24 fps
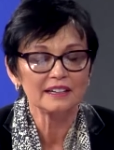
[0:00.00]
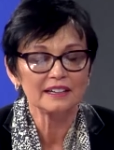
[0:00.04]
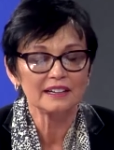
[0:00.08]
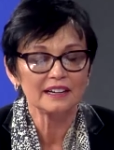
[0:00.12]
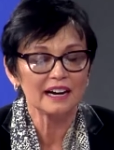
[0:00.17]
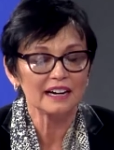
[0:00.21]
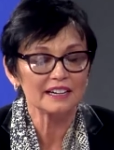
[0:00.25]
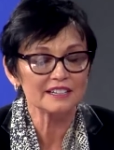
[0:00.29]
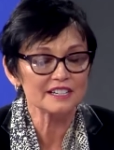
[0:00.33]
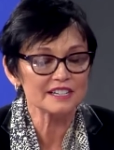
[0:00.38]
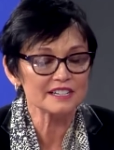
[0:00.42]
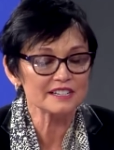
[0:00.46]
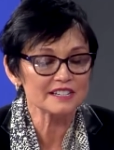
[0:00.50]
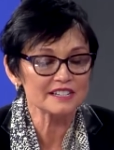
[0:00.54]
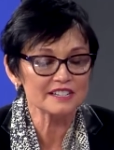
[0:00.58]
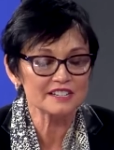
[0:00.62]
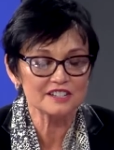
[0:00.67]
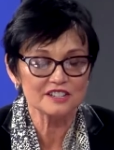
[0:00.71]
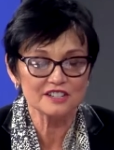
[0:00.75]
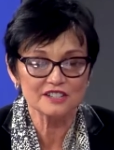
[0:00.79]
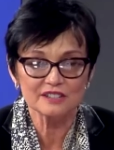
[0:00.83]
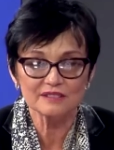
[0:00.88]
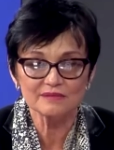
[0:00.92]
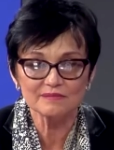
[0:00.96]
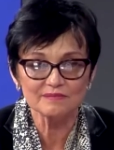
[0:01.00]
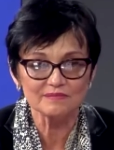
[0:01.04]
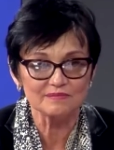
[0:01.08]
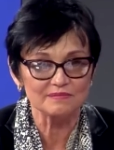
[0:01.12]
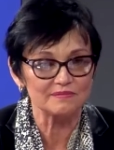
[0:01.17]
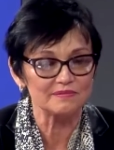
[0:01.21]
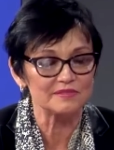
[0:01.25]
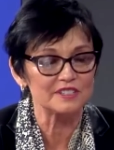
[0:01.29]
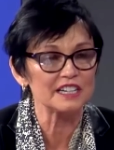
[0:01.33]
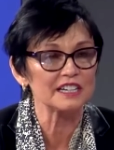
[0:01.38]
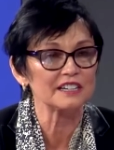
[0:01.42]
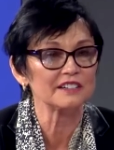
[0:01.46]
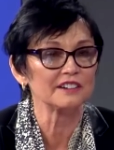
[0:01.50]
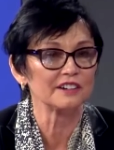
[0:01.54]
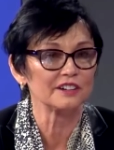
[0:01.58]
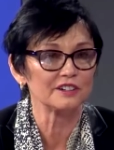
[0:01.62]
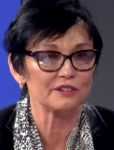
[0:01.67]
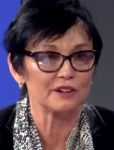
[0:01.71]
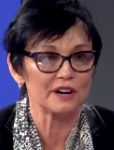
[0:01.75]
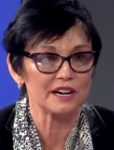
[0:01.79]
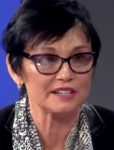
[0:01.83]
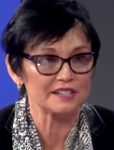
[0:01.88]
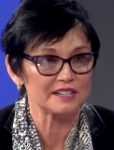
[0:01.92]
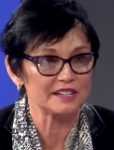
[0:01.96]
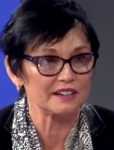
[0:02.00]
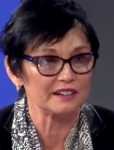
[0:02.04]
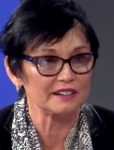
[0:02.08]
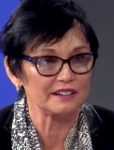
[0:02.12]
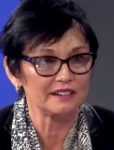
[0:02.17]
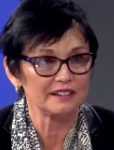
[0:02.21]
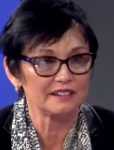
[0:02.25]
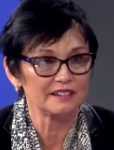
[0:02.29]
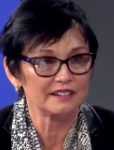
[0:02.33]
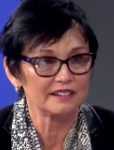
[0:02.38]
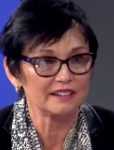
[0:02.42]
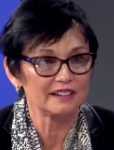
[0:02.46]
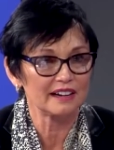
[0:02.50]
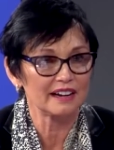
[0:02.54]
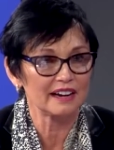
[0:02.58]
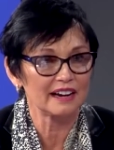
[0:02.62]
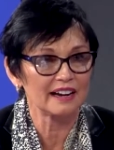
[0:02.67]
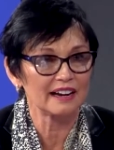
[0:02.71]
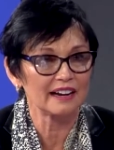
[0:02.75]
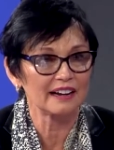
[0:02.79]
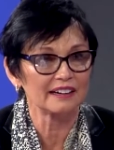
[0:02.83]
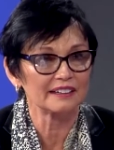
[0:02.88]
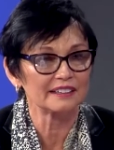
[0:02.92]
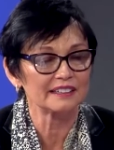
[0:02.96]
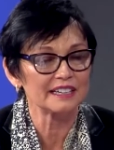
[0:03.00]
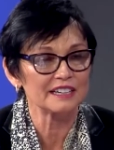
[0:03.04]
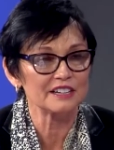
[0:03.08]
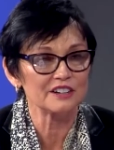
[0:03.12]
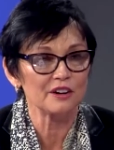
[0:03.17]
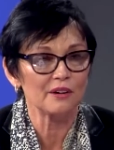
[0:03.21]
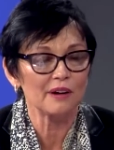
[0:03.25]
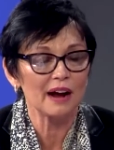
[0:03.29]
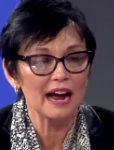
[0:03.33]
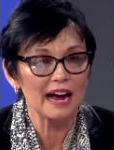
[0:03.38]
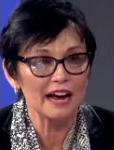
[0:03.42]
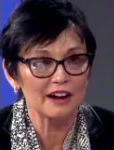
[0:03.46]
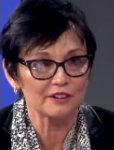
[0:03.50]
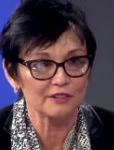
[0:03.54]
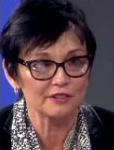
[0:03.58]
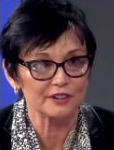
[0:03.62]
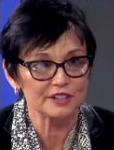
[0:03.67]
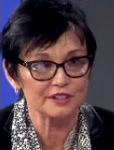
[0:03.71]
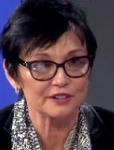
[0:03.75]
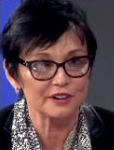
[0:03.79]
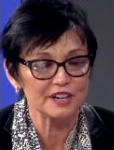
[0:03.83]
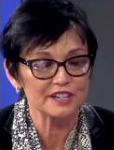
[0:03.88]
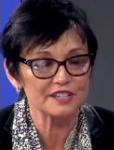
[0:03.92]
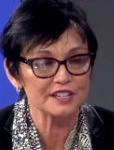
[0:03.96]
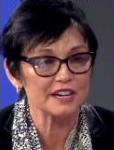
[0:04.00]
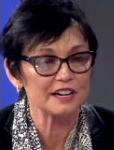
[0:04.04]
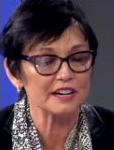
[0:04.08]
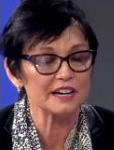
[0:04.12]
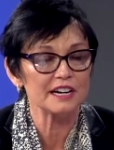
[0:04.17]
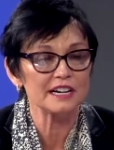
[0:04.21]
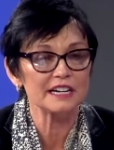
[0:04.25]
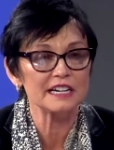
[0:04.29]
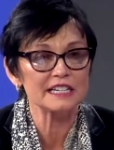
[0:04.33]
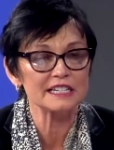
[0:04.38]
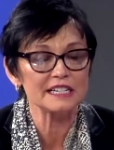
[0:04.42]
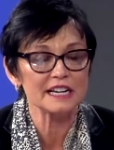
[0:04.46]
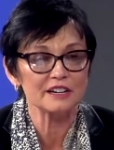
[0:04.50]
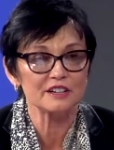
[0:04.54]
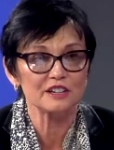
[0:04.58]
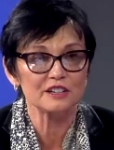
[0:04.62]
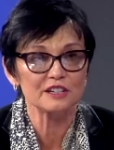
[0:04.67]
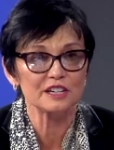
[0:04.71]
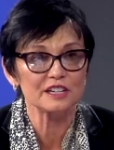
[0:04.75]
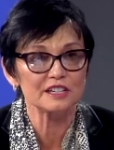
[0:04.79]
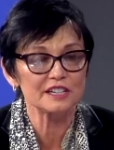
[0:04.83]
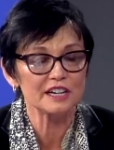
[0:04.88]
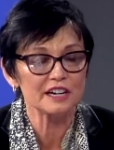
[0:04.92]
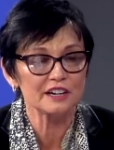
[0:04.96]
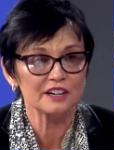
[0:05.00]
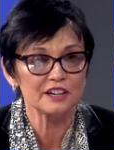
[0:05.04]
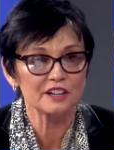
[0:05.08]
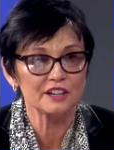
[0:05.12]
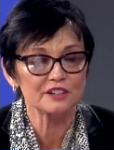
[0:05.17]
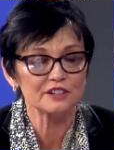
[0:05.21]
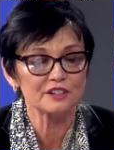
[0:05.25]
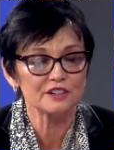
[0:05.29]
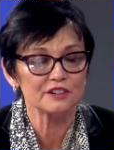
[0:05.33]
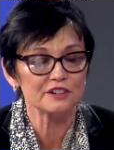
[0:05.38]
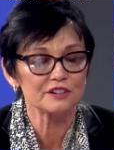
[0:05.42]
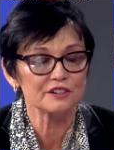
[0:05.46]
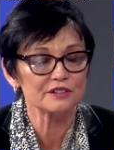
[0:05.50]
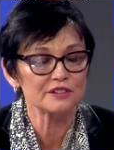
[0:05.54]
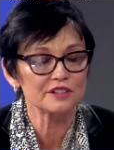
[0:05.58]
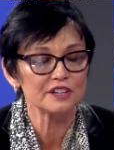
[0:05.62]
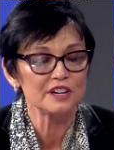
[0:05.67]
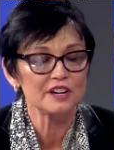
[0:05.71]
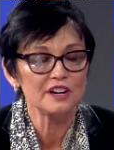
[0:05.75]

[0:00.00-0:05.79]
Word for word: I just didn't address it and didn't know how to address it. And he said, to tell you the truth,